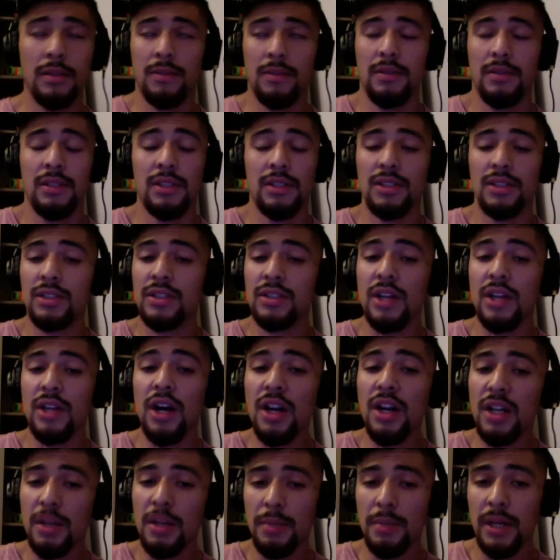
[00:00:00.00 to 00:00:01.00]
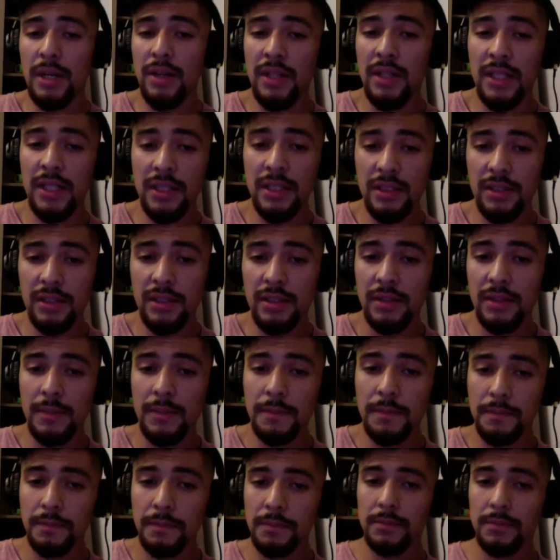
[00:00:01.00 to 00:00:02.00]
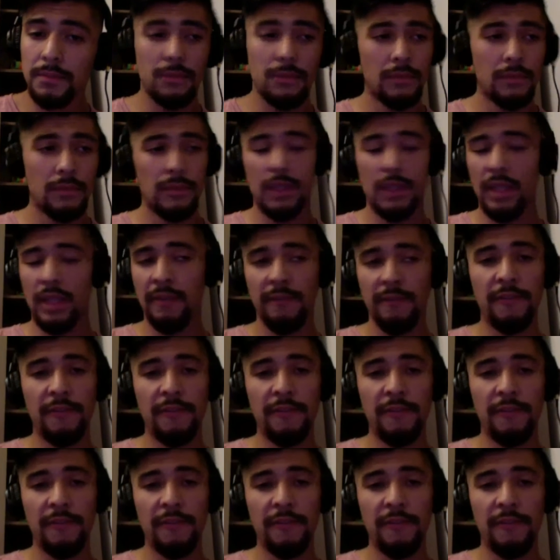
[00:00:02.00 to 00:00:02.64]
just talk about it and